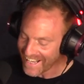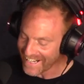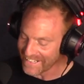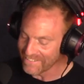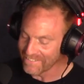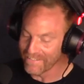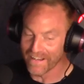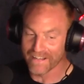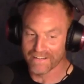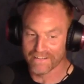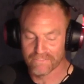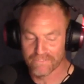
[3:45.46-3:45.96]

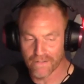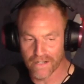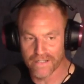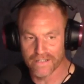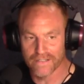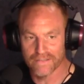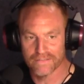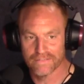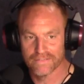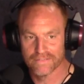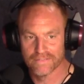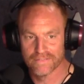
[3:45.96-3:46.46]
anyway, right.
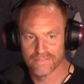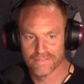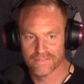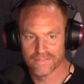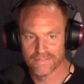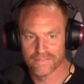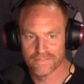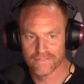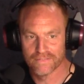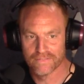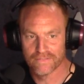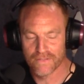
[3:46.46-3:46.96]

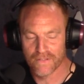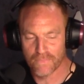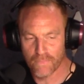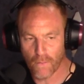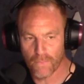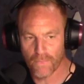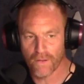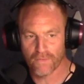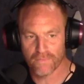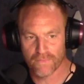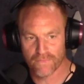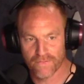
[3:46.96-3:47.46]
You put
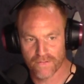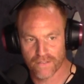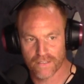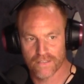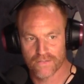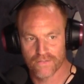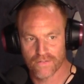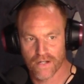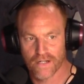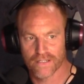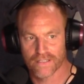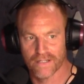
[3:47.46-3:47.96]
me off a fucking
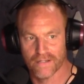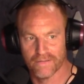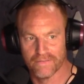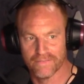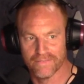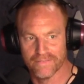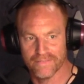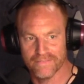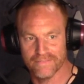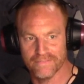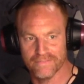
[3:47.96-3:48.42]
track. Sorry.